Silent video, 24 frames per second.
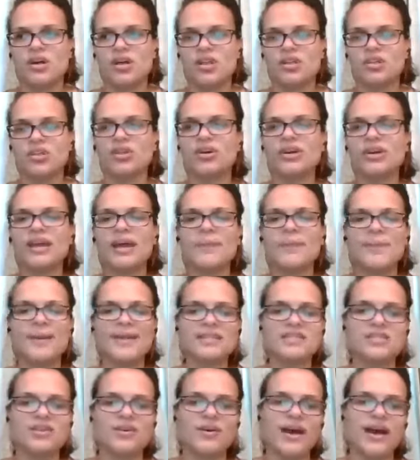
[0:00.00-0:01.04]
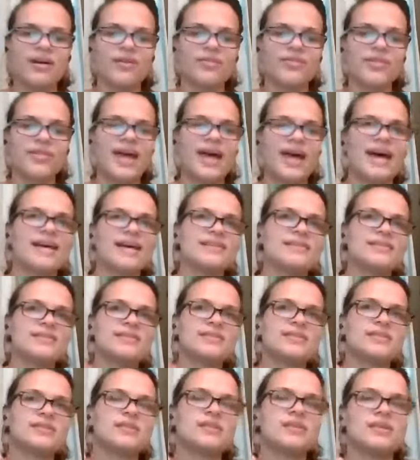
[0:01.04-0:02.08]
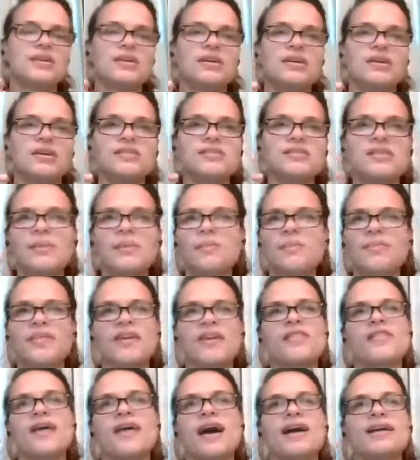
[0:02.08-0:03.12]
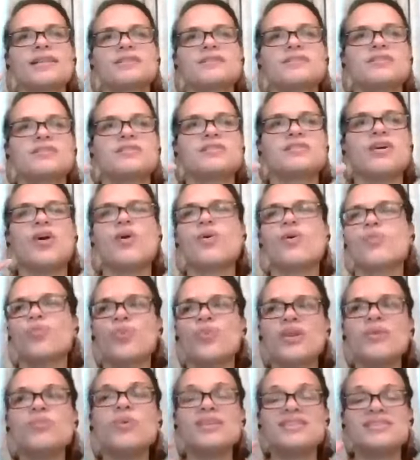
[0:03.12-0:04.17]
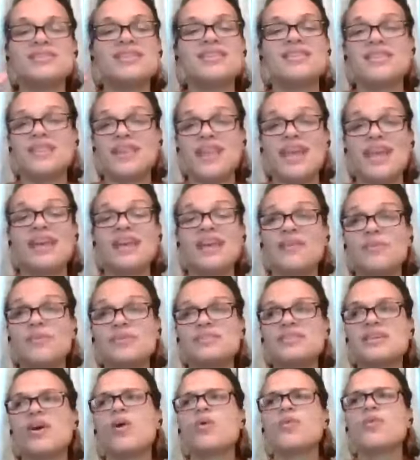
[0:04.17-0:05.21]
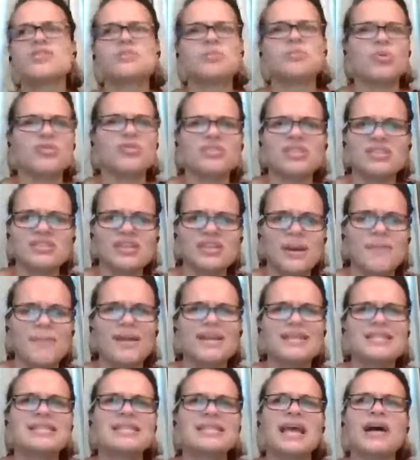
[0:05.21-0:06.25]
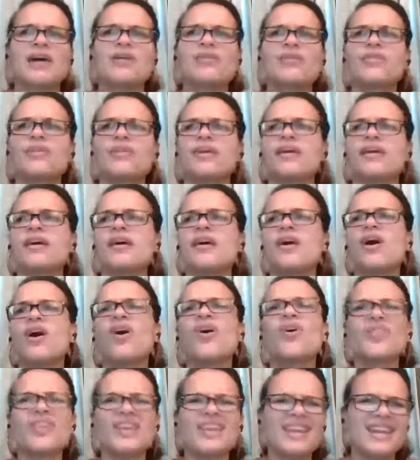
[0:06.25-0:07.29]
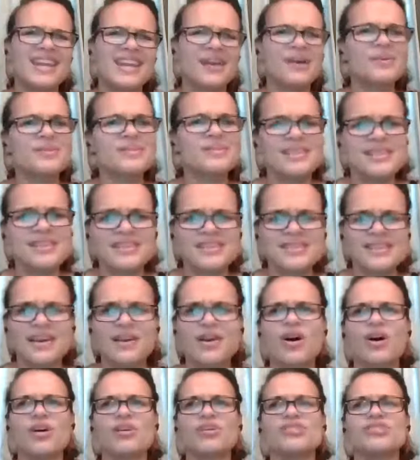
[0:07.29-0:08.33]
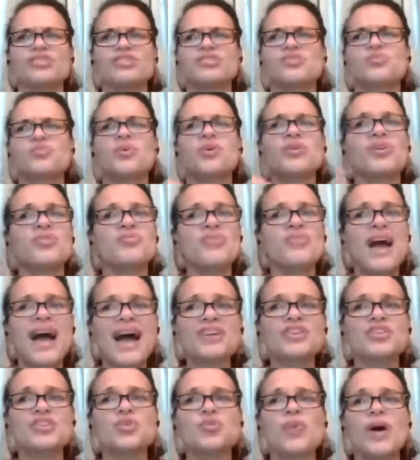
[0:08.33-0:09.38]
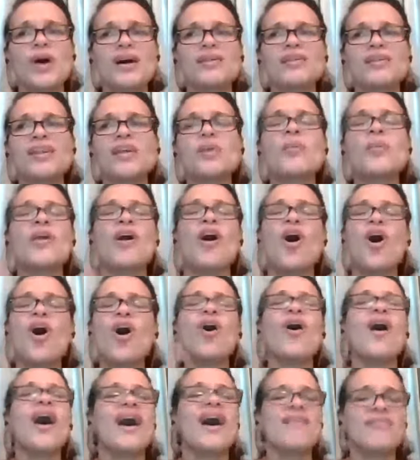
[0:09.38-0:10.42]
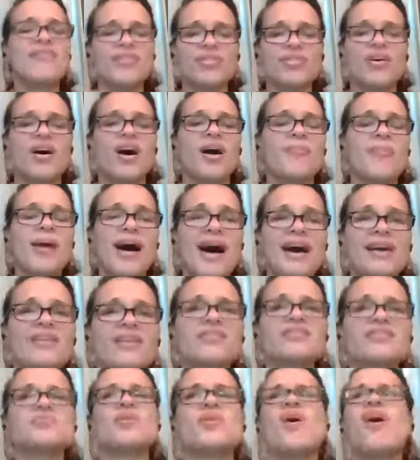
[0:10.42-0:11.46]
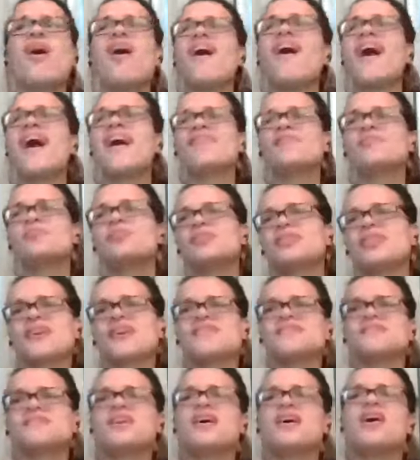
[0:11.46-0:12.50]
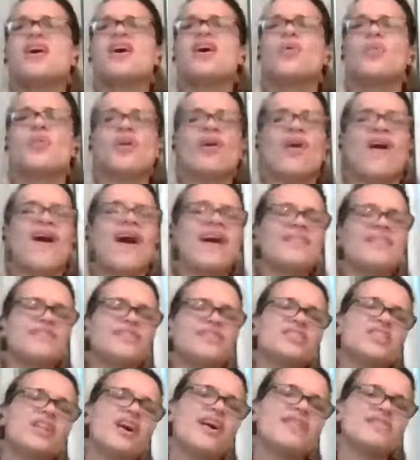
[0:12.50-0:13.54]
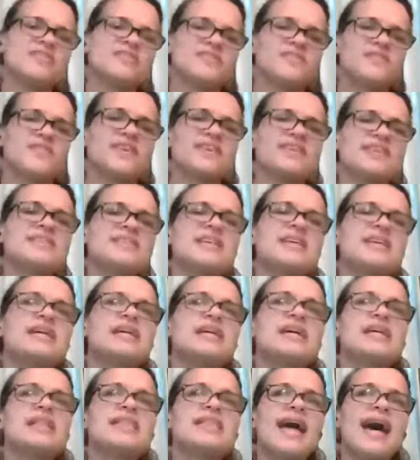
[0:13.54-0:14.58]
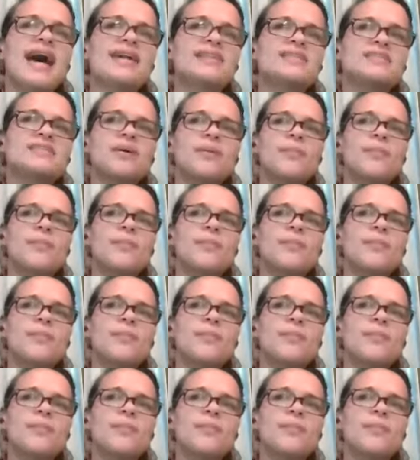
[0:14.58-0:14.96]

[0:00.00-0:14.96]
look at mental health as something that oh we we see the negative we see oh this person's not mentally healthy oh they need to go see a psychologist when in actuality we all have thought patterns we all have beliefs we all have philosophies that